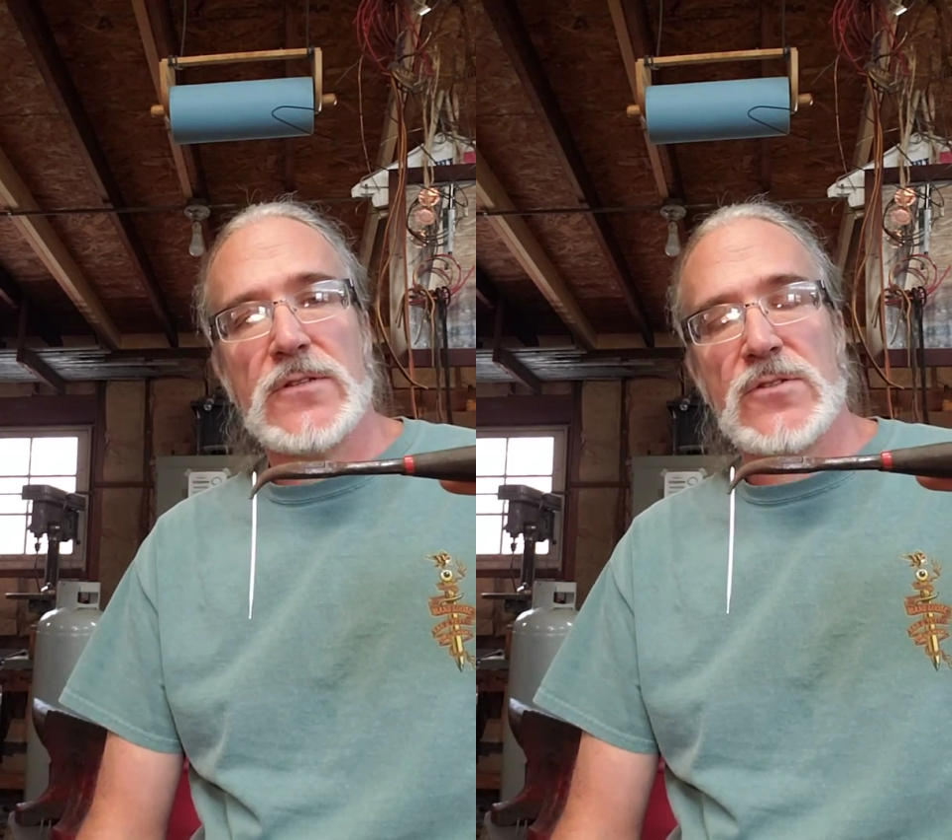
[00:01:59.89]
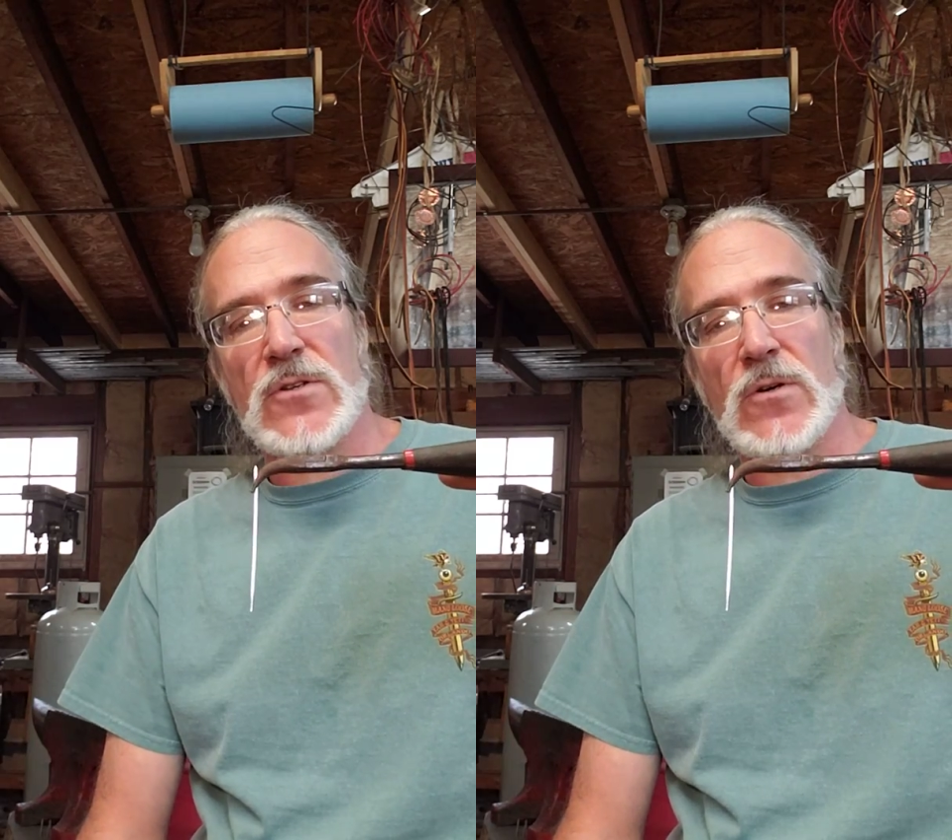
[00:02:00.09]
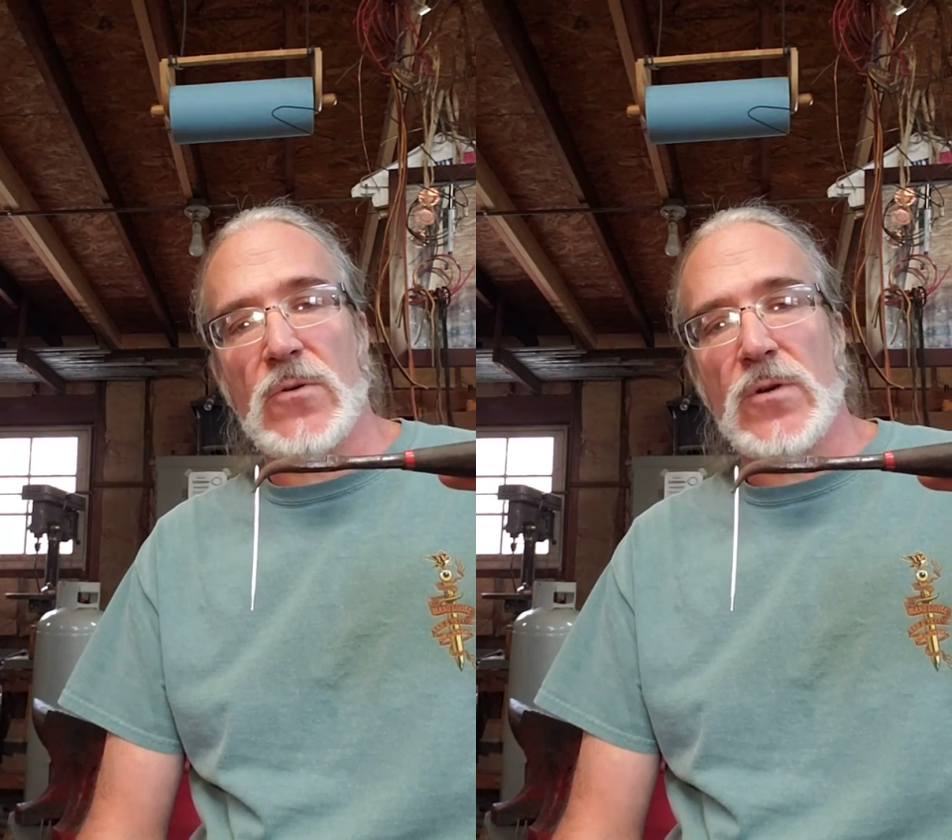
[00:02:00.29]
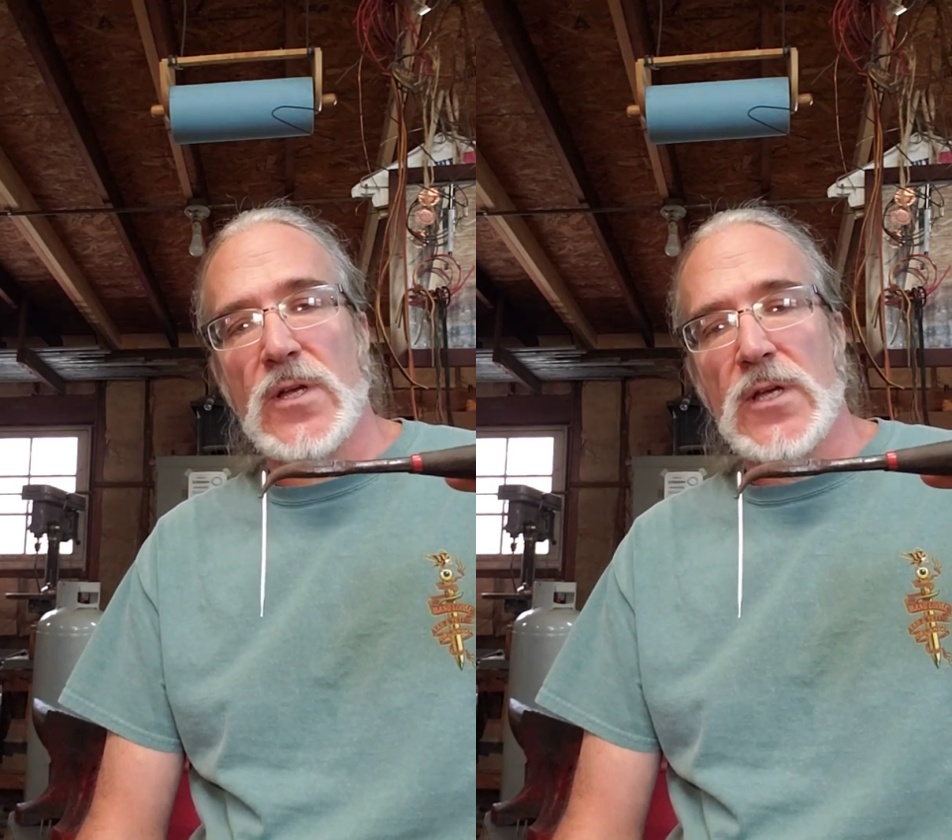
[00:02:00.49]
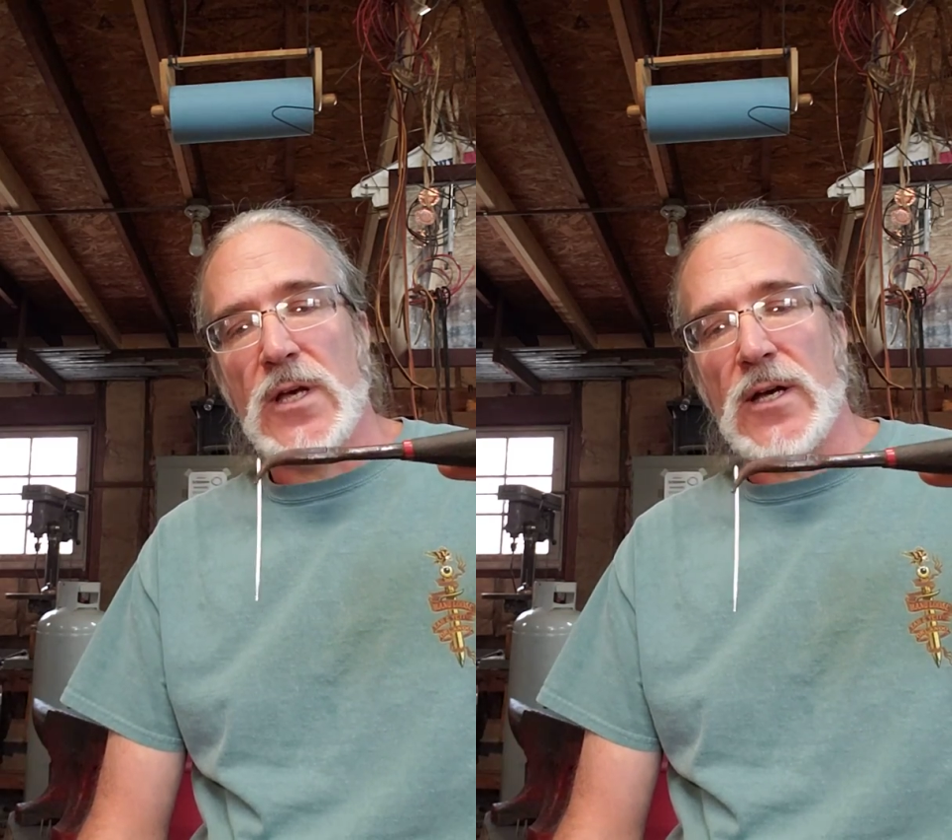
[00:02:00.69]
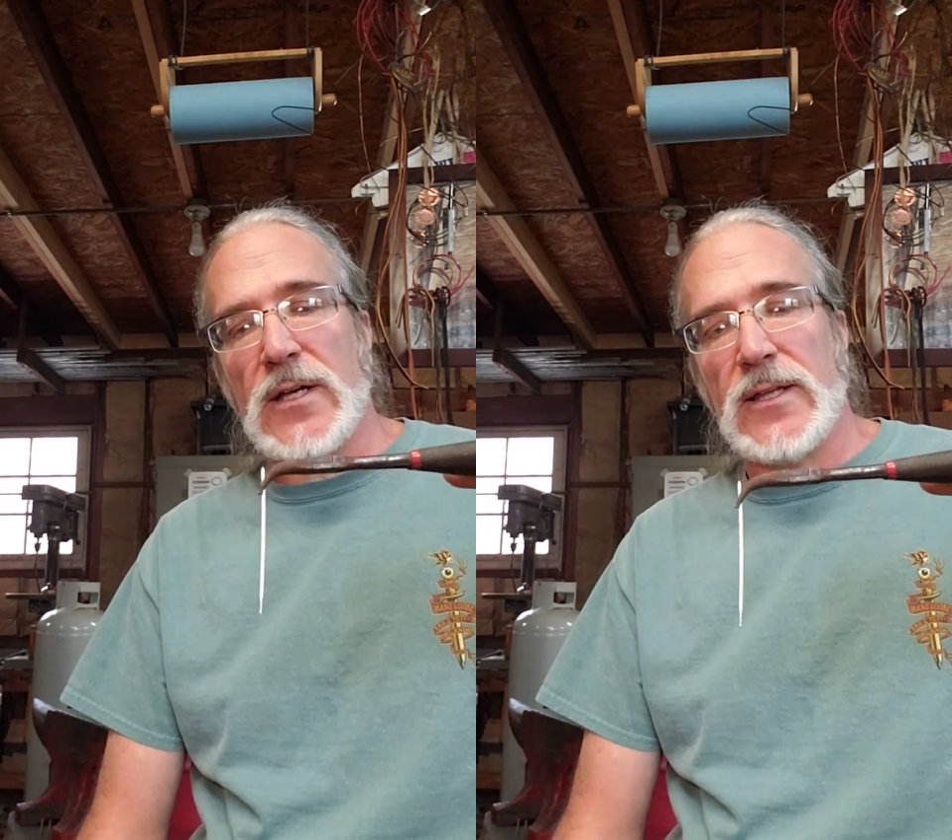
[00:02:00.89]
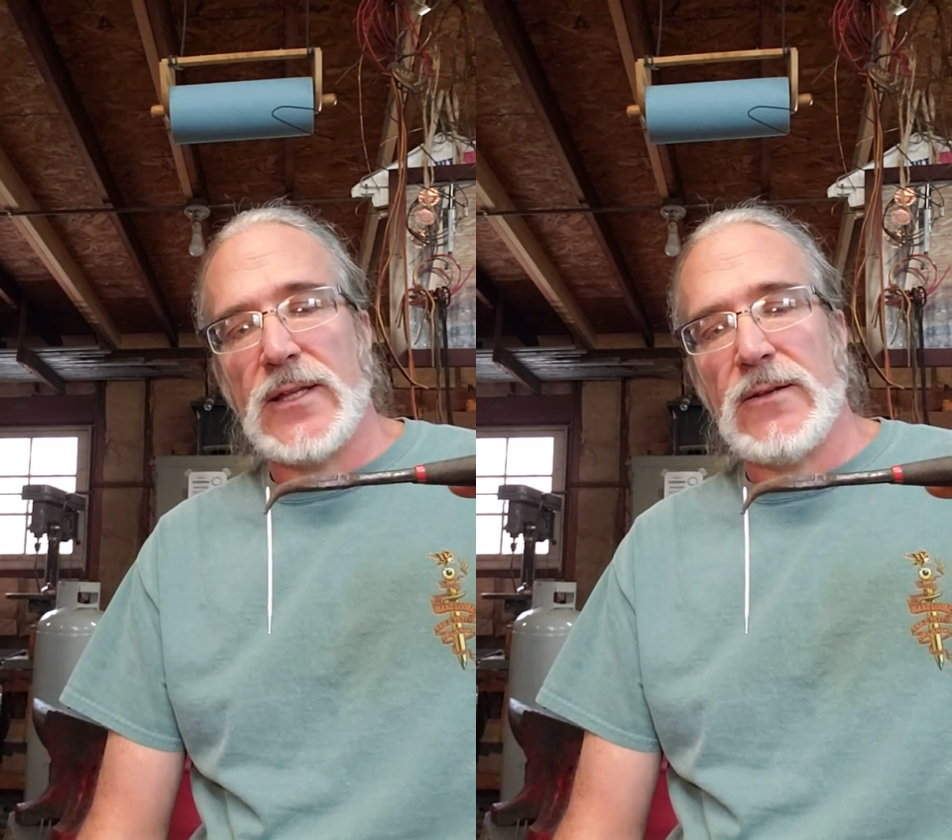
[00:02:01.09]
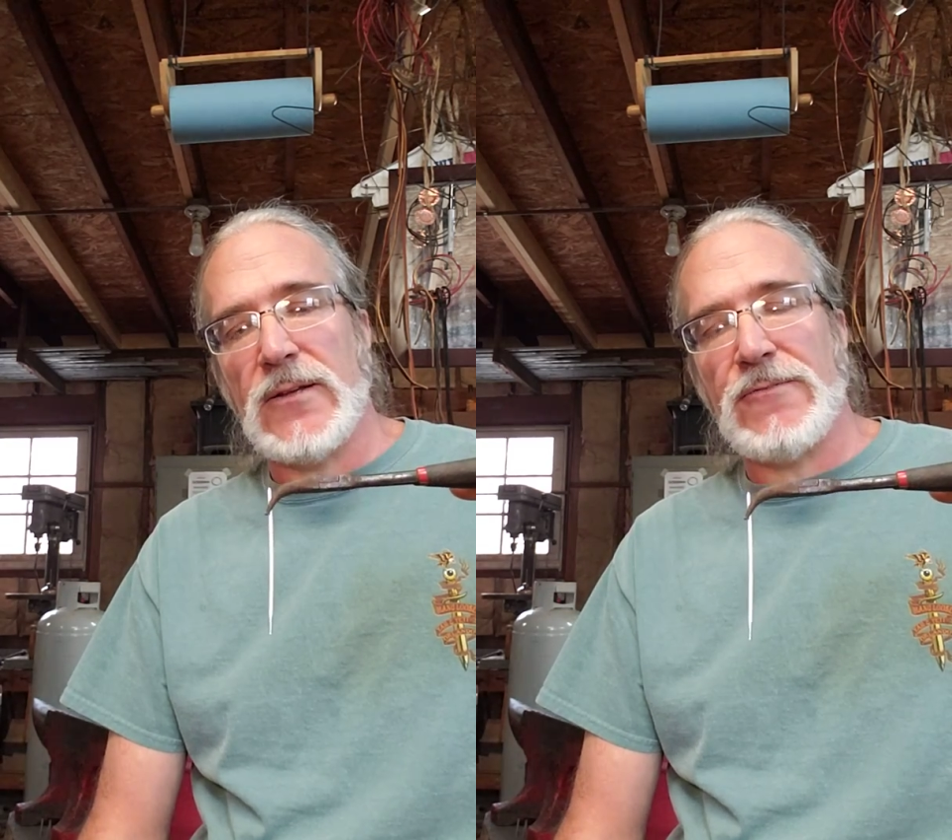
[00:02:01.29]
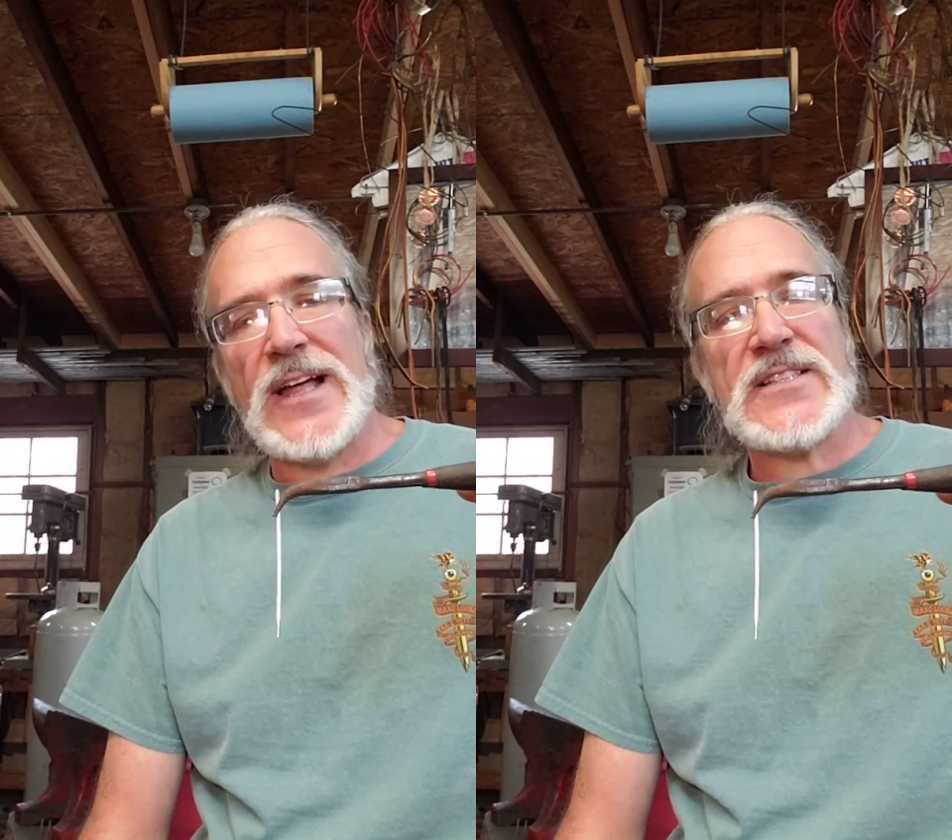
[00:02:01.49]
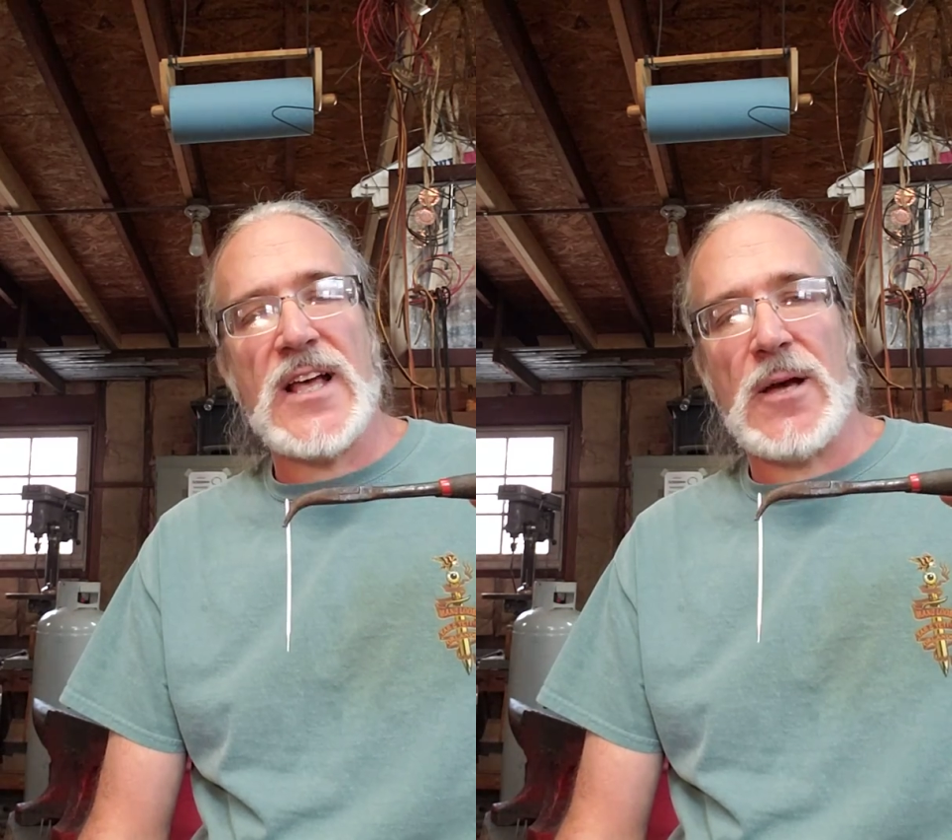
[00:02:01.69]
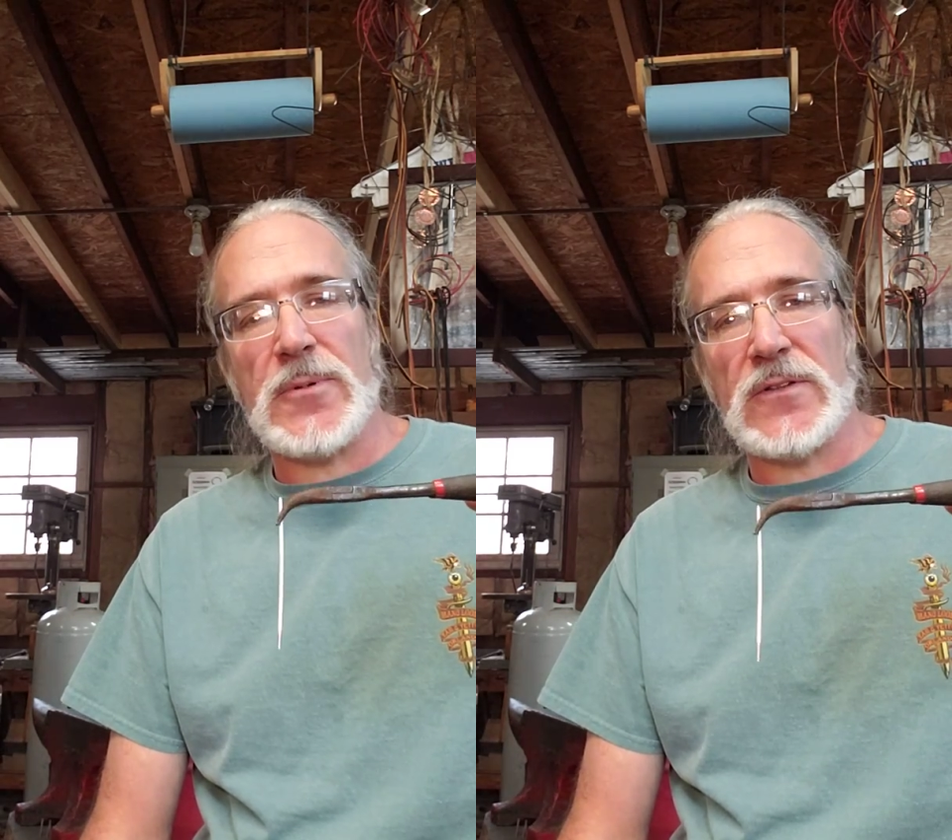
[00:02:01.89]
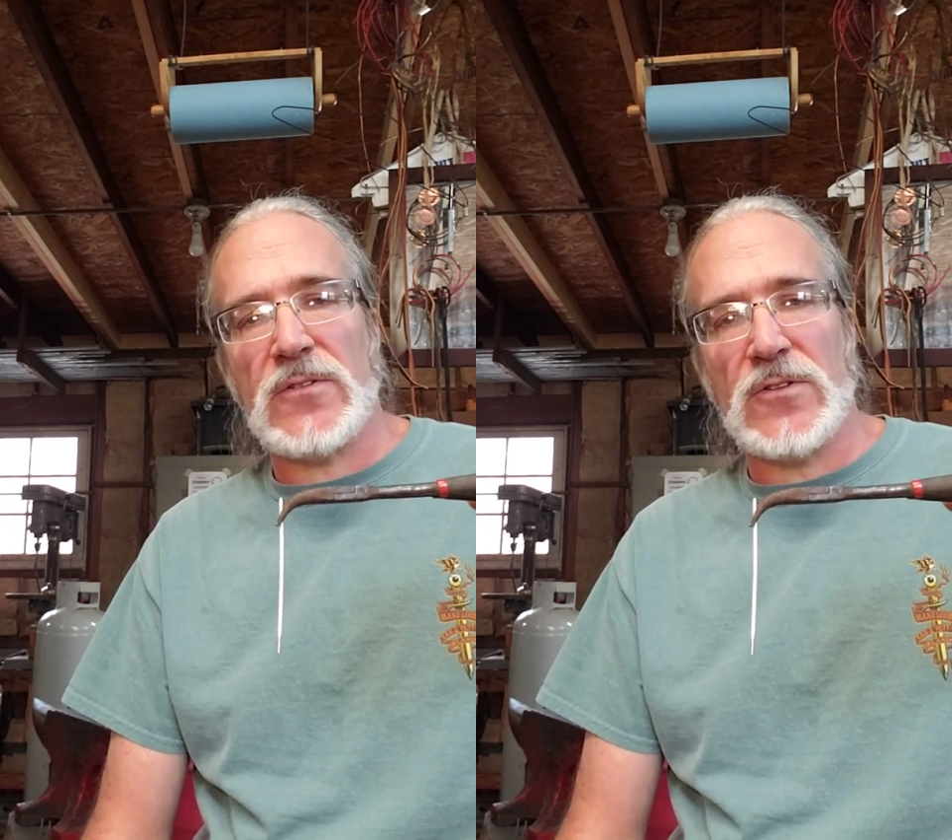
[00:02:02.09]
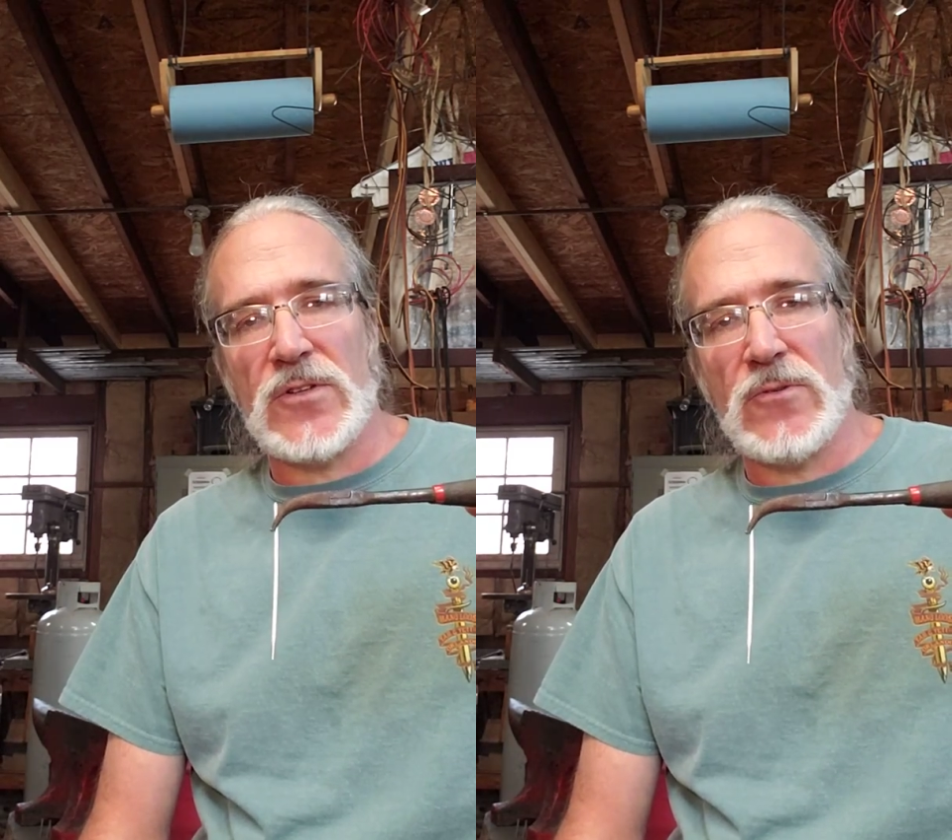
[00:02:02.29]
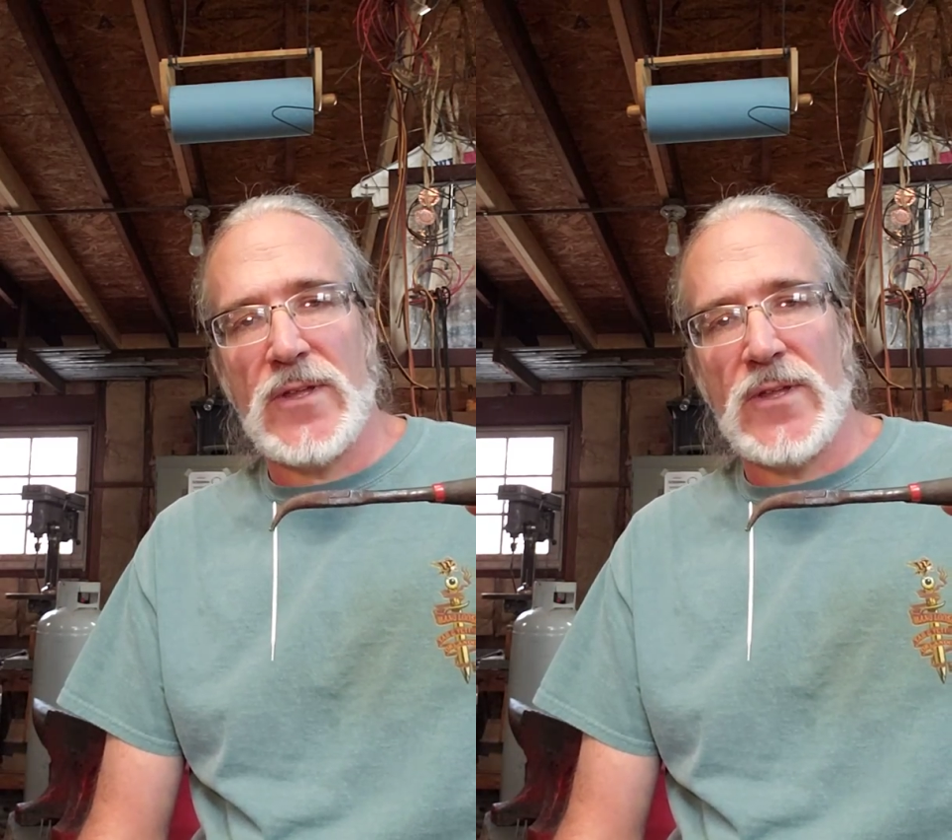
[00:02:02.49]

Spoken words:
So if that's happening to you,